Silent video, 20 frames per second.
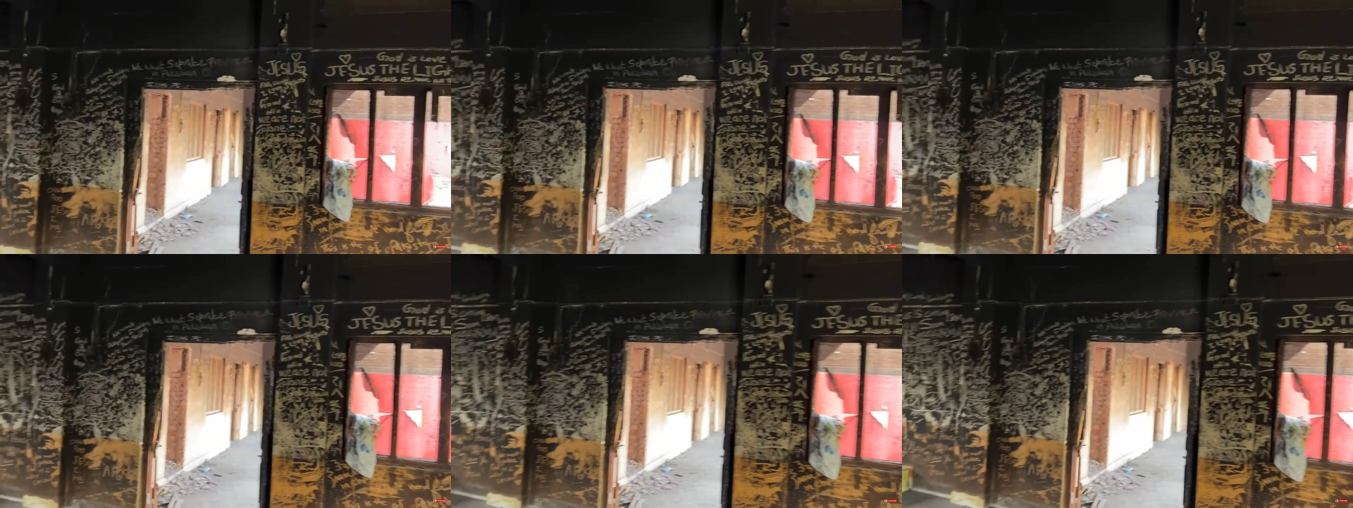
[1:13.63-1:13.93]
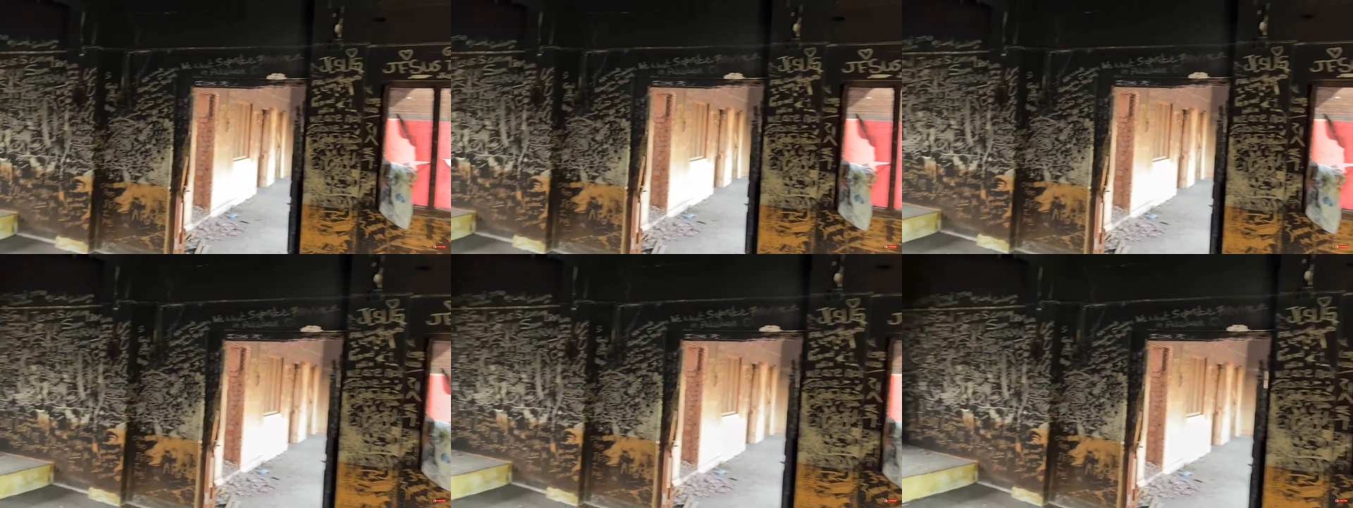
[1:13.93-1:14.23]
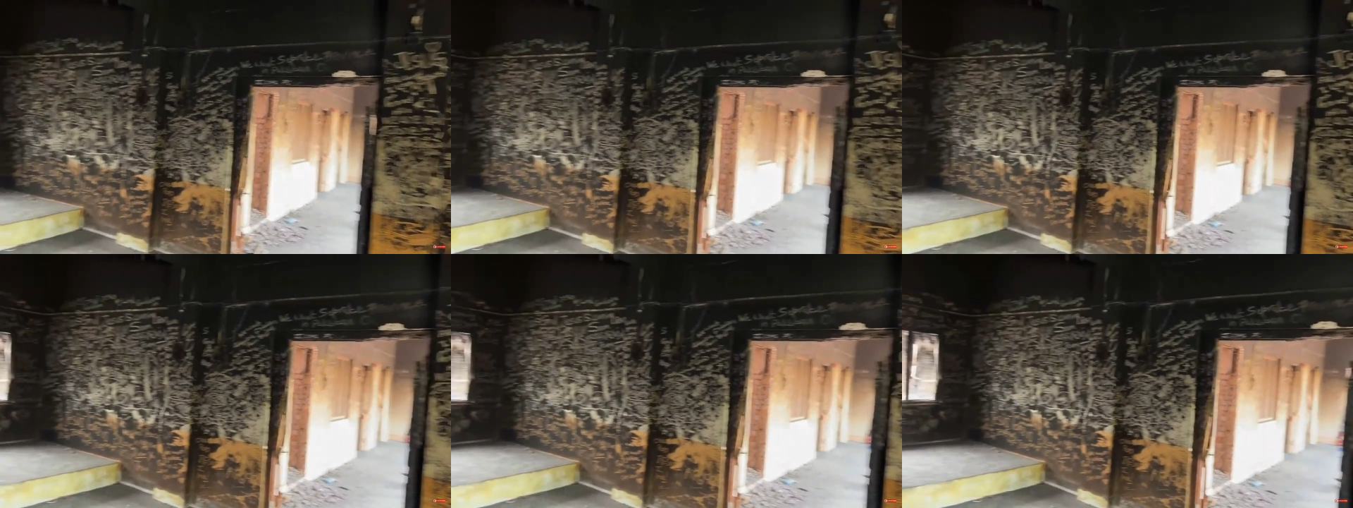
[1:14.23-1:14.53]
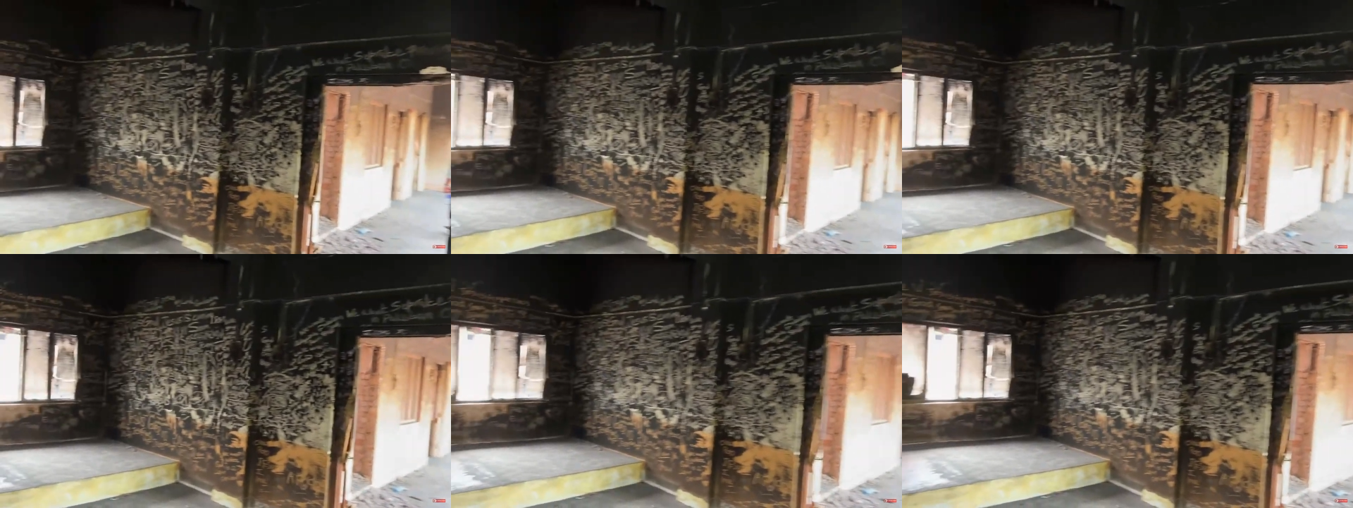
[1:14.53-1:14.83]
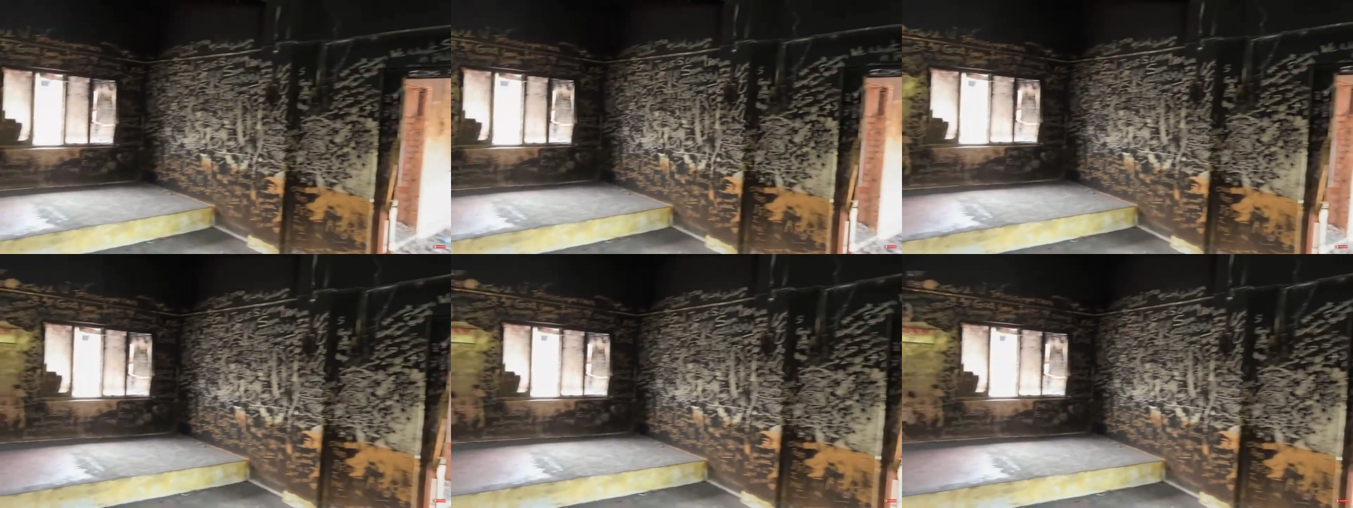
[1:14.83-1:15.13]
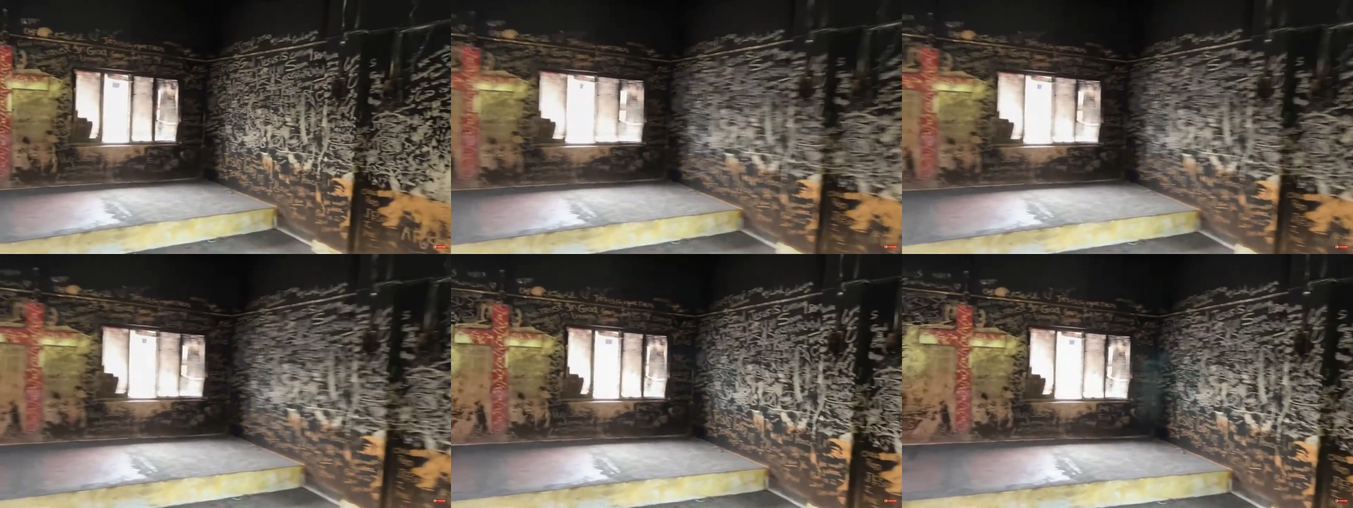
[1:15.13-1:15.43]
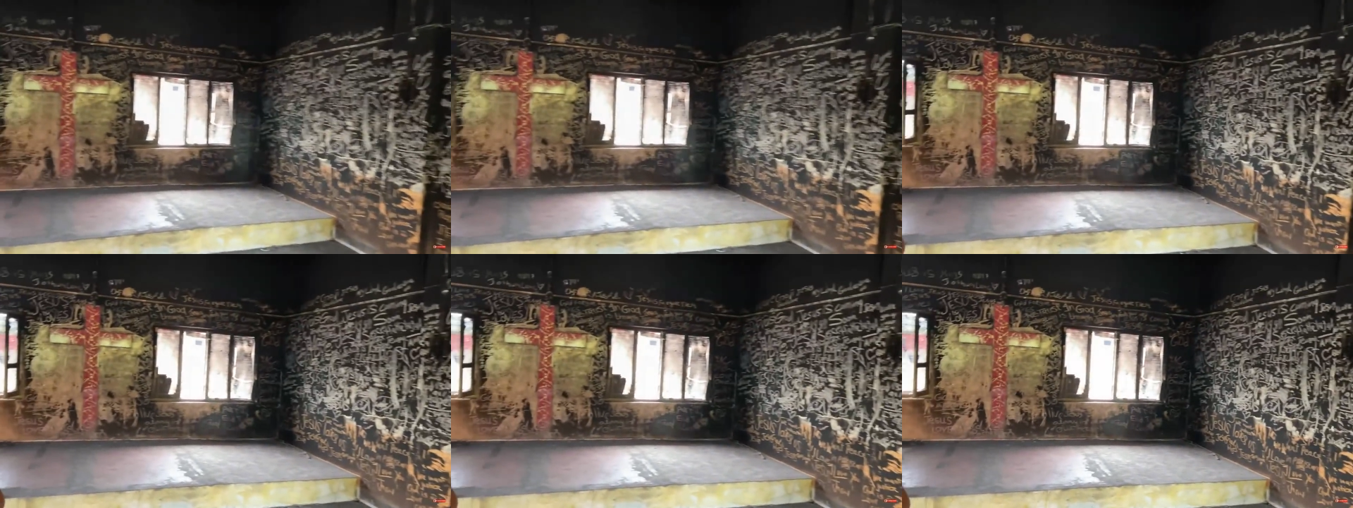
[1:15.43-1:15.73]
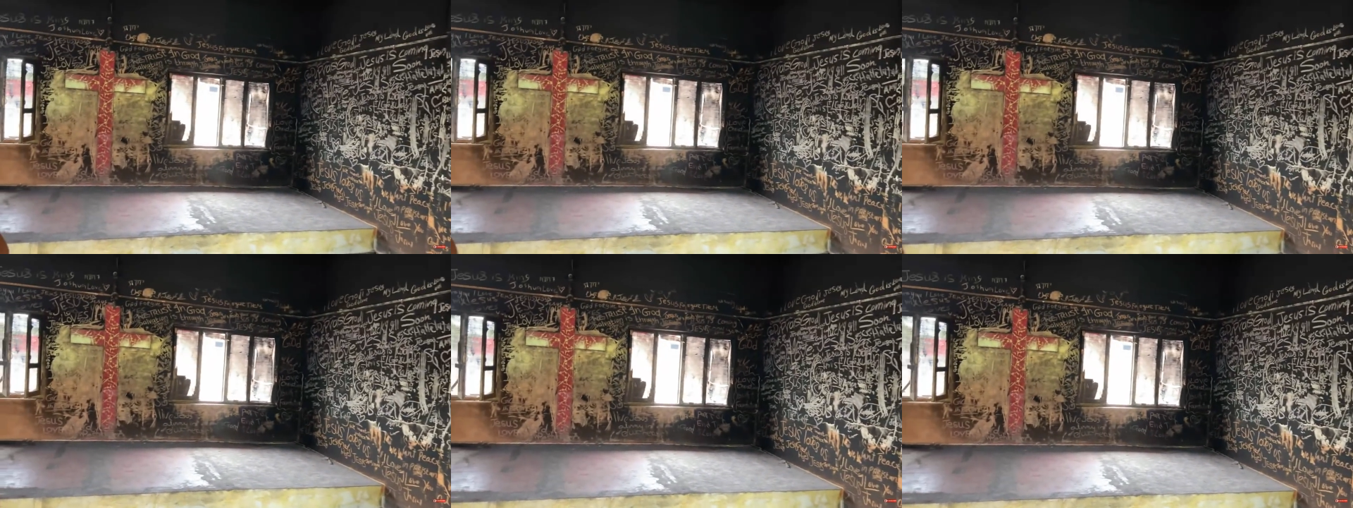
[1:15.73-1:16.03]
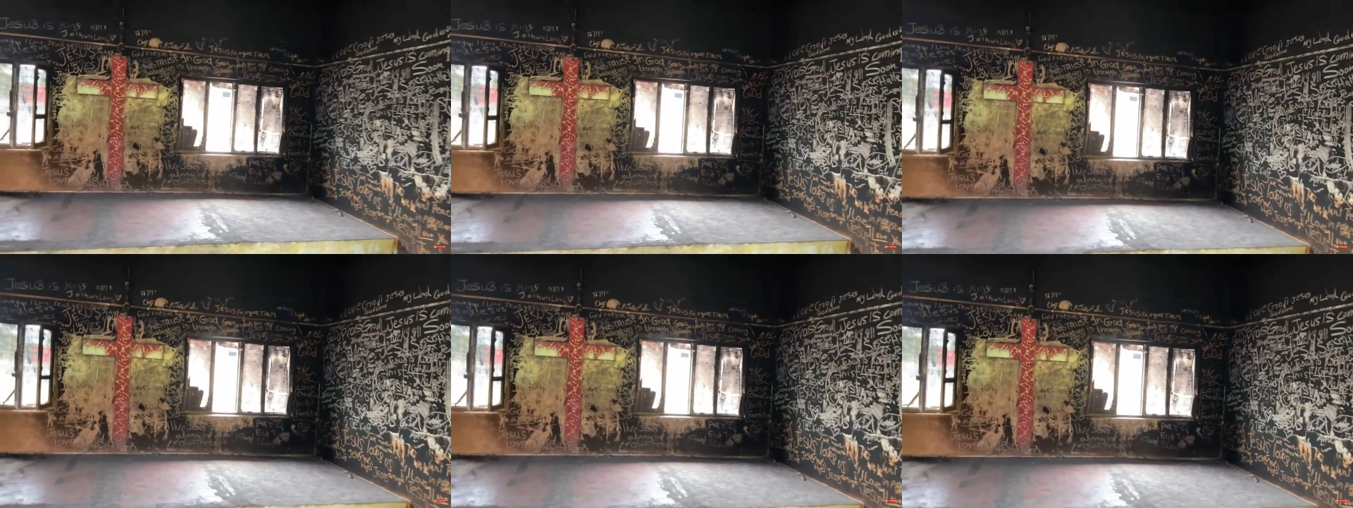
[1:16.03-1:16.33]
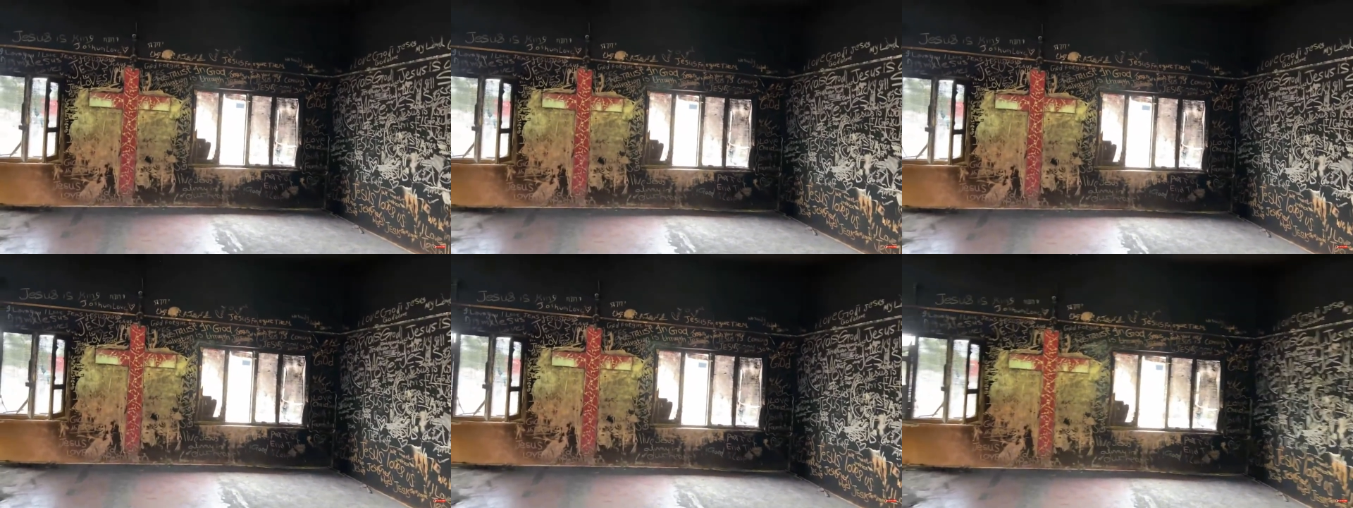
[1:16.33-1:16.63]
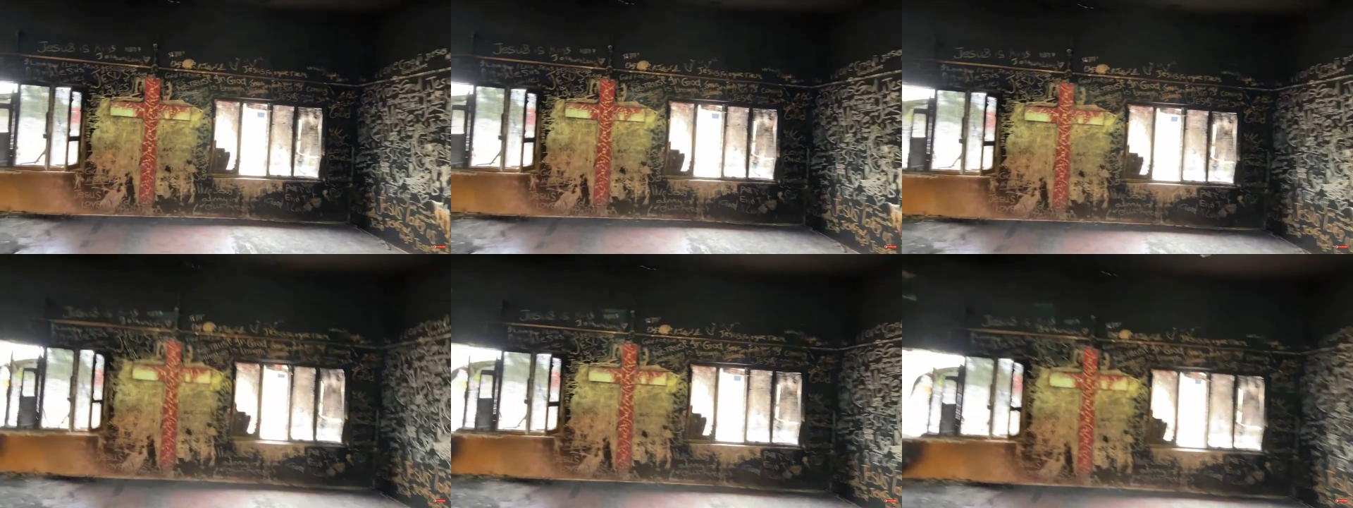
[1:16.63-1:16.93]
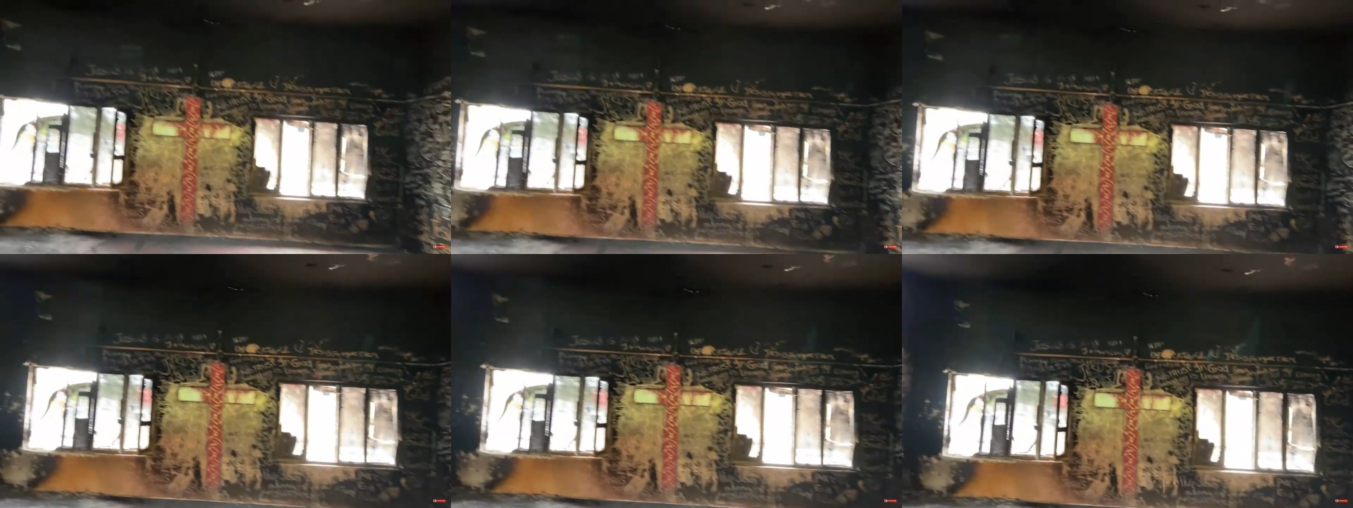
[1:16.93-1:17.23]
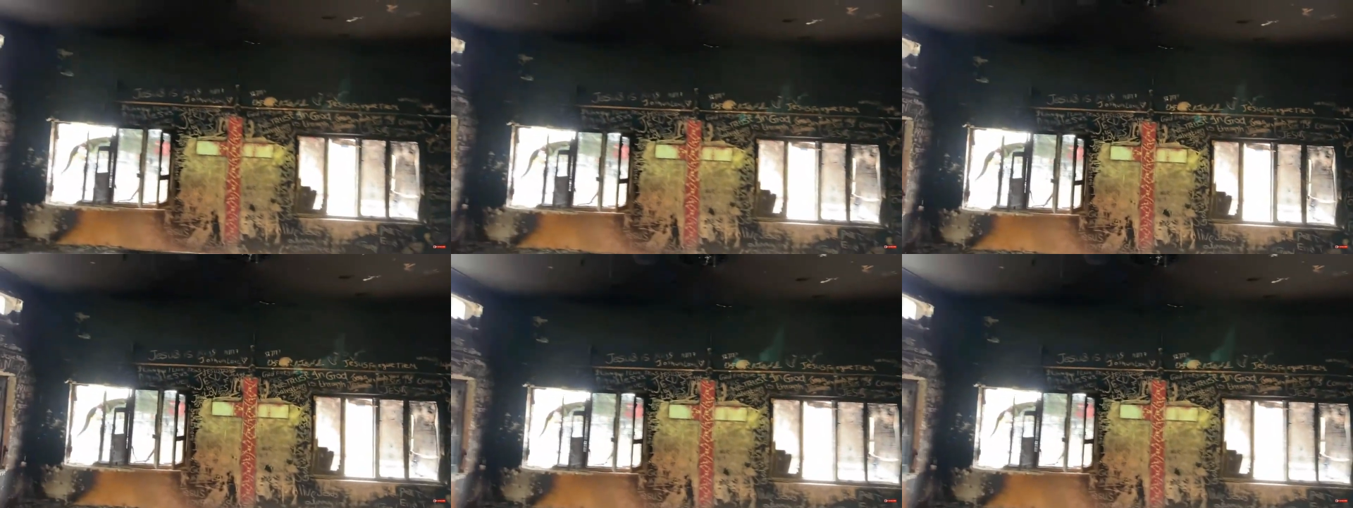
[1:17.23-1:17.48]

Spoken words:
(no speaker visible)